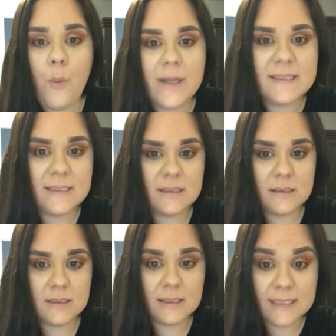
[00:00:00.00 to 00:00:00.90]
once
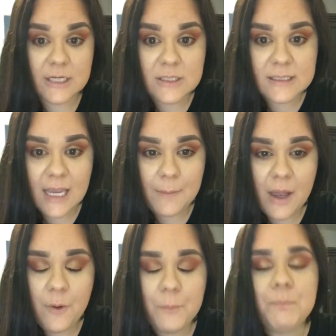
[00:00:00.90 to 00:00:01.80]
the tears
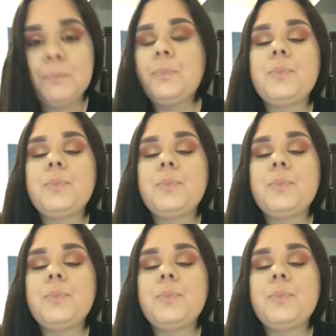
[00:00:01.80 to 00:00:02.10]
came out,